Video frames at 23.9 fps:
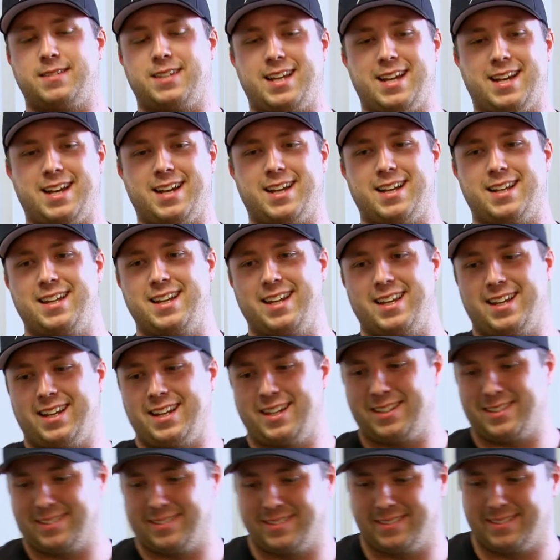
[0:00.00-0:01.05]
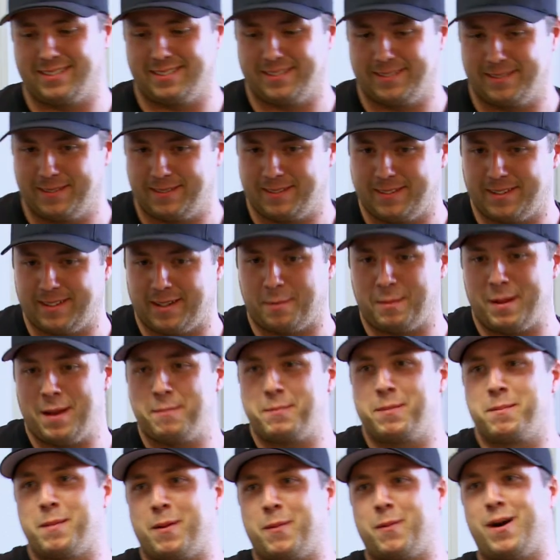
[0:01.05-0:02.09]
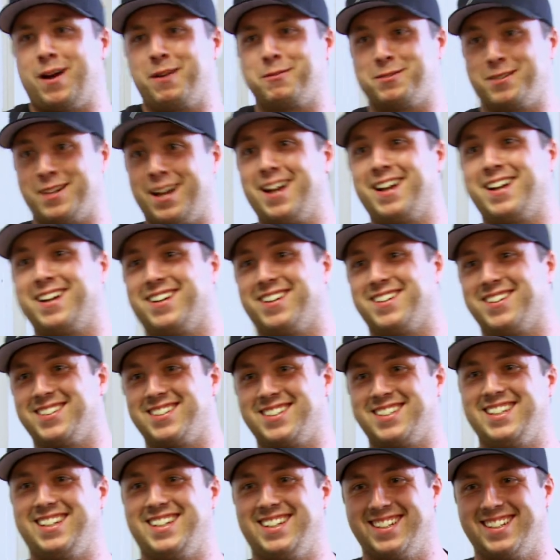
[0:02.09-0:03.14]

God dang. I'm happy my wife's not here, see?